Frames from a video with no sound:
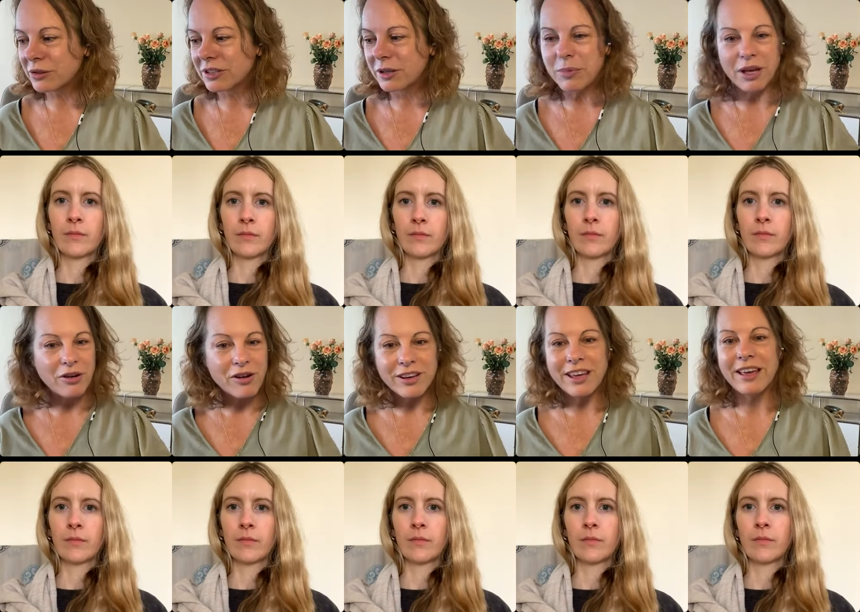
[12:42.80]
Speaker 1: Okay,
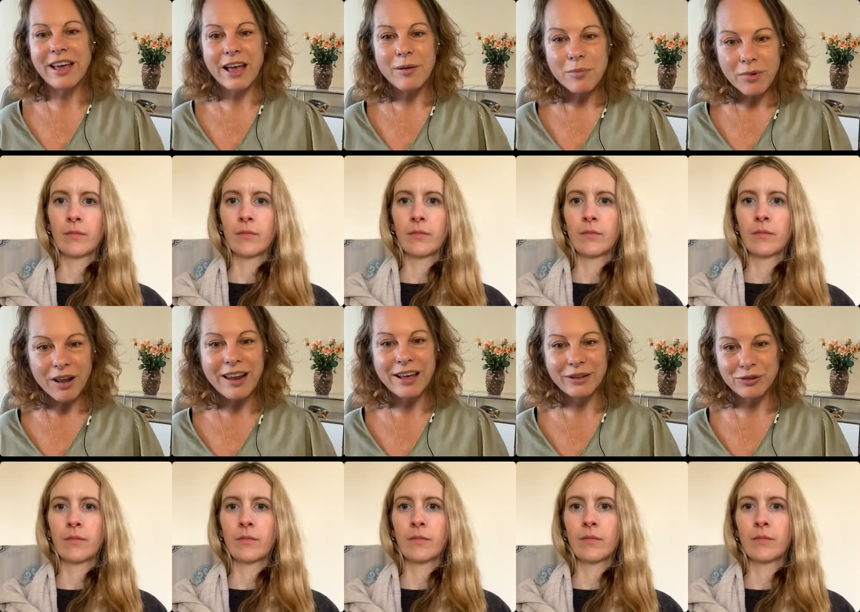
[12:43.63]
I'm allowed to
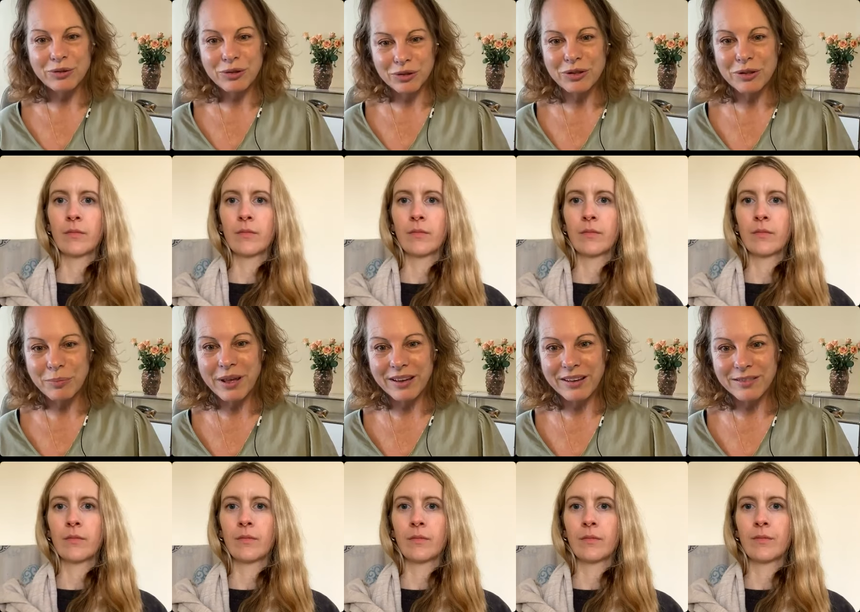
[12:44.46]
not hold back as
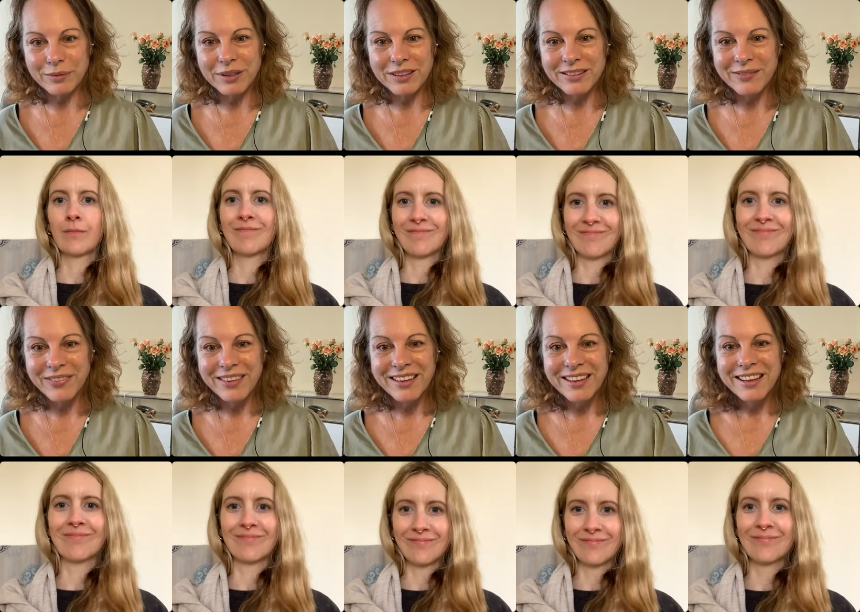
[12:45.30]
well.
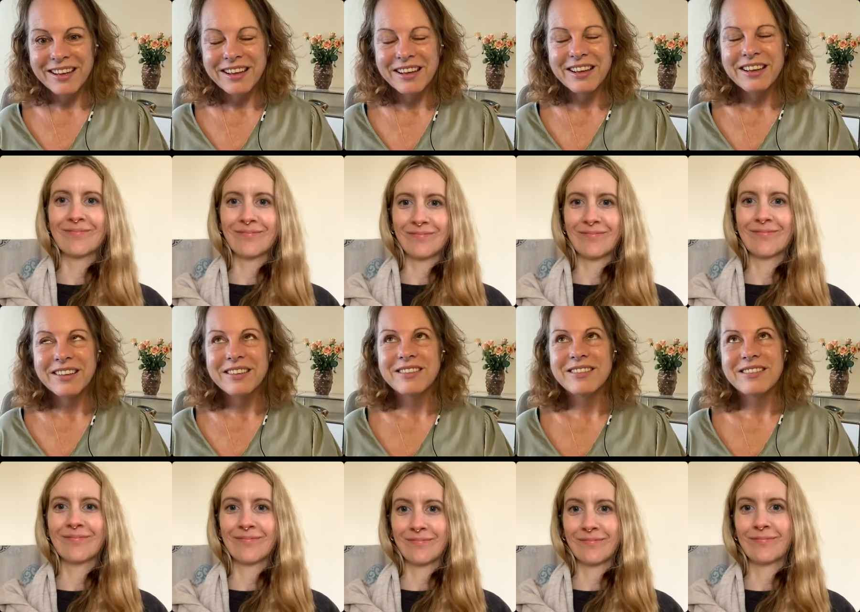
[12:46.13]
So,
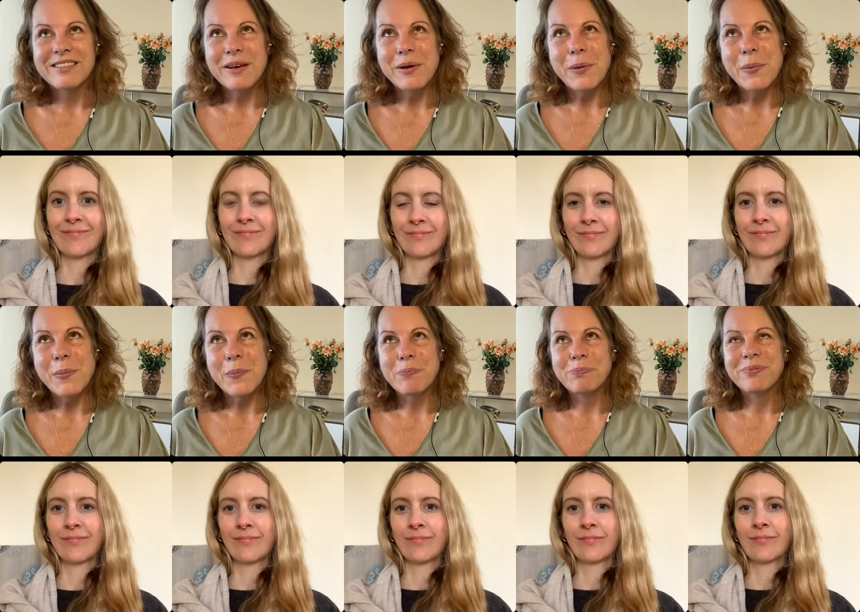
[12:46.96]

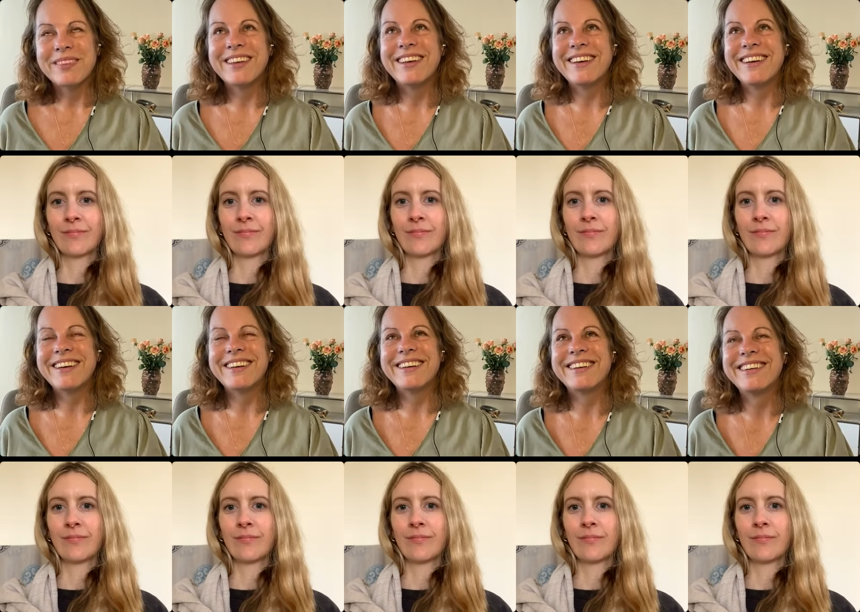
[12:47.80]

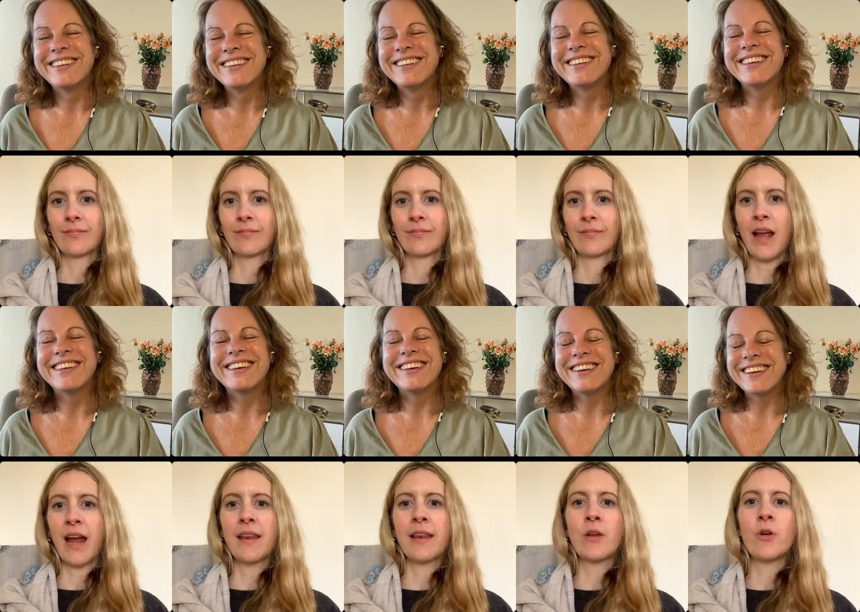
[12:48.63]
and
Speaker 2: so,
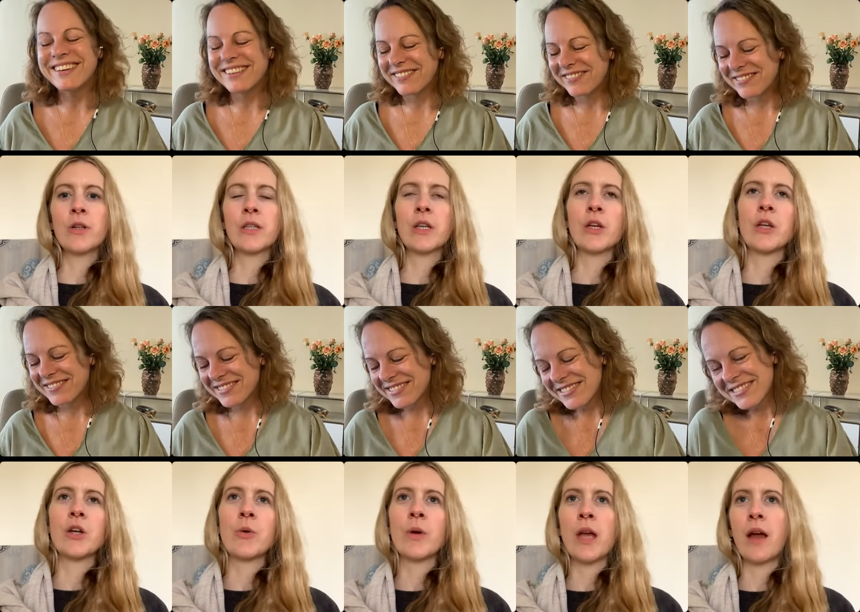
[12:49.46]
you know,
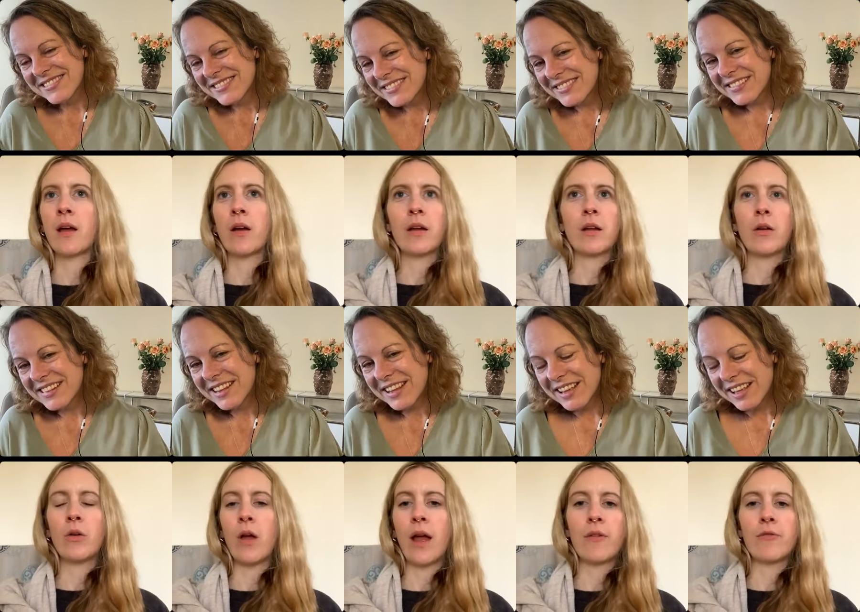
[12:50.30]
every
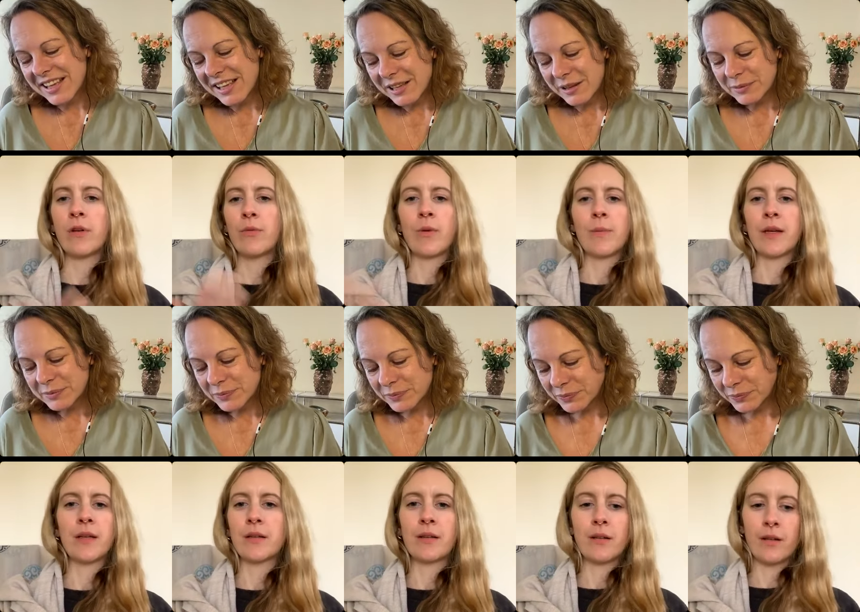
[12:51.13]
woman
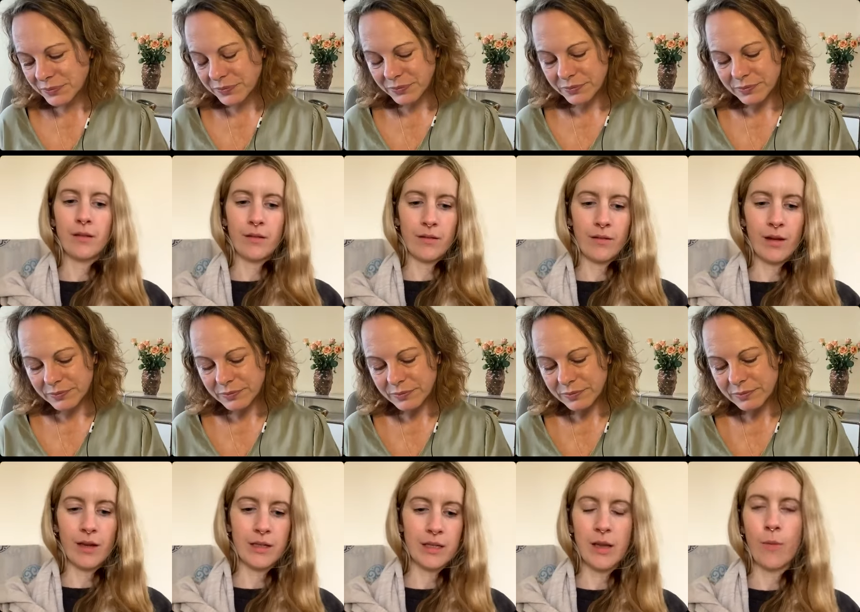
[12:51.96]
in some
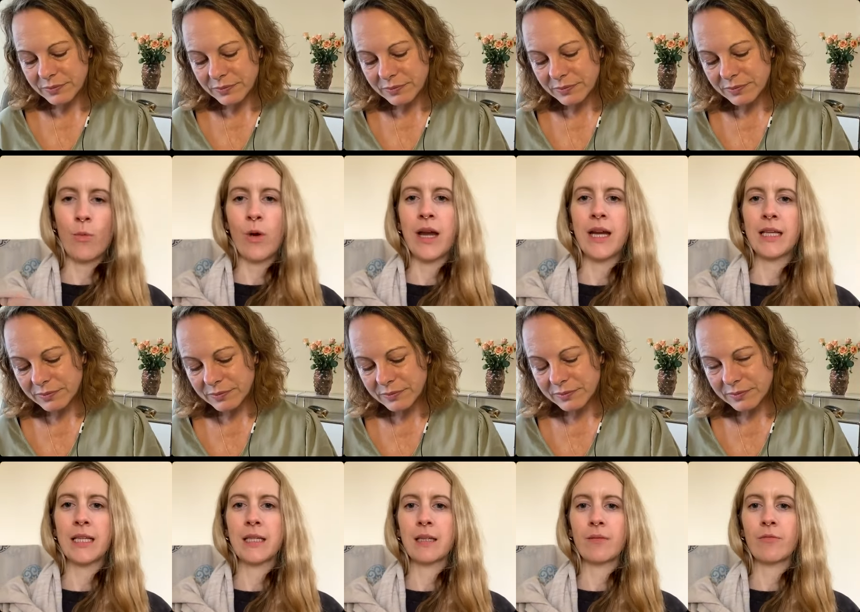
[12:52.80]
way has
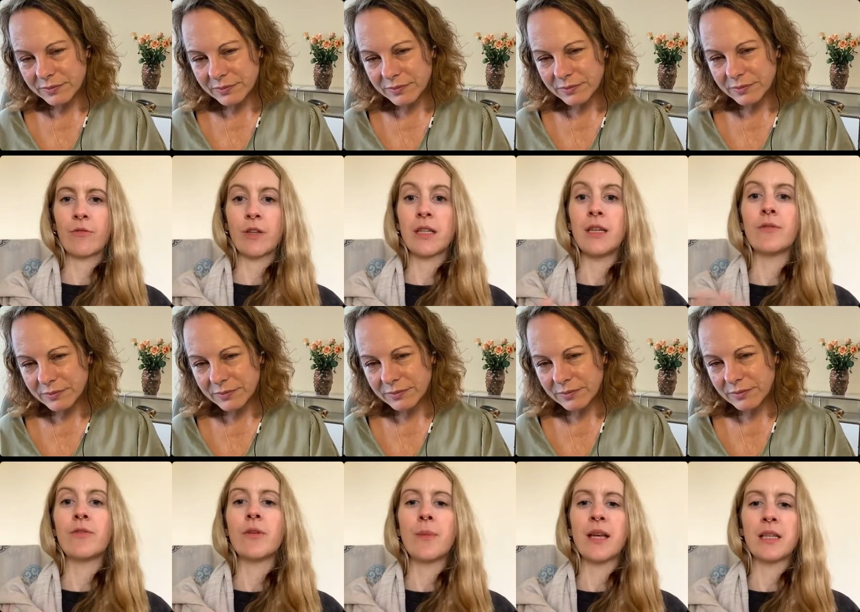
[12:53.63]
received the
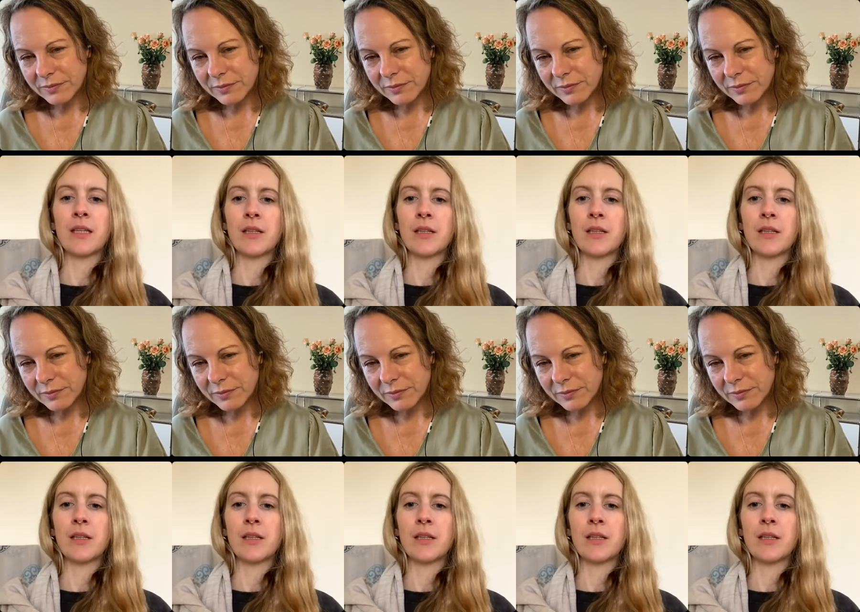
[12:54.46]
message, whether